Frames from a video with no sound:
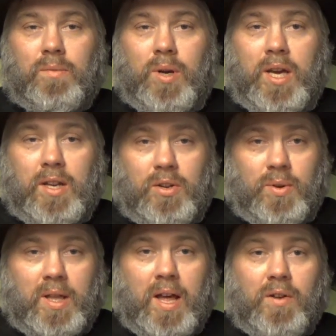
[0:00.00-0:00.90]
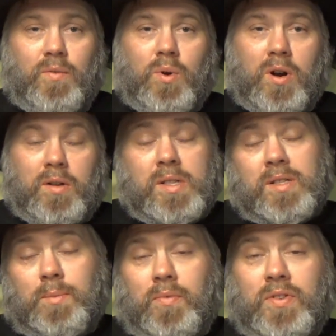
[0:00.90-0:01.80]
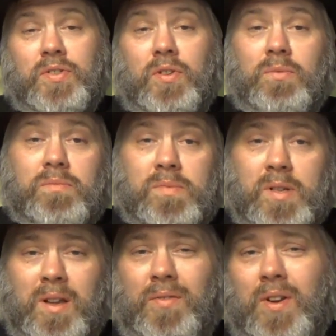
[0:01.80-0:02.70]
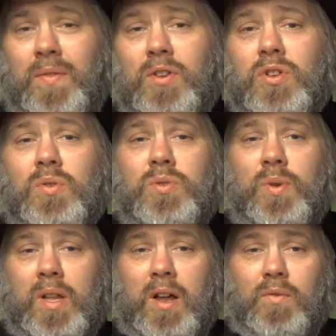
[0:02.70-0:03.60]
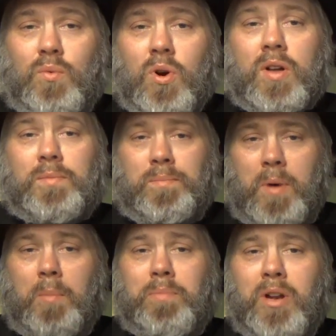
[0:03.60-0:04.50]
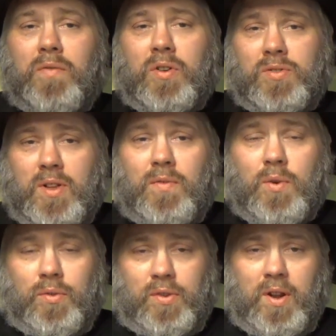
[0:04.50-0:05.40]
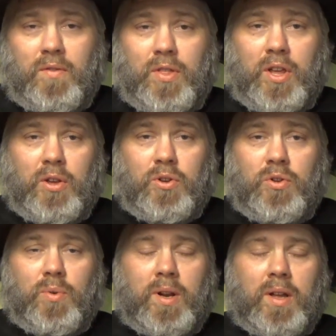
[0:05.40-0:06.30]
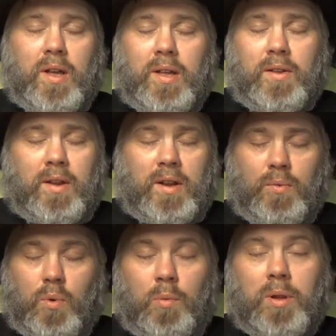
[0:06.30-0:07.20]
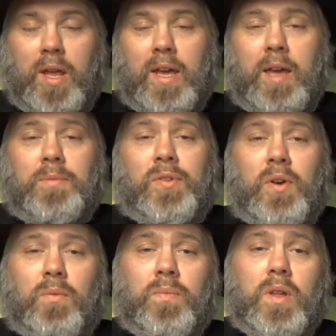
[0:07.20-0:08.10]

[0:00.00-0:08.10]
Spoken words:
We can do a lot of work, and some of us do. So even if you don't do a lot of work, a bit of yourself goes into everything you do in a role-playing game. So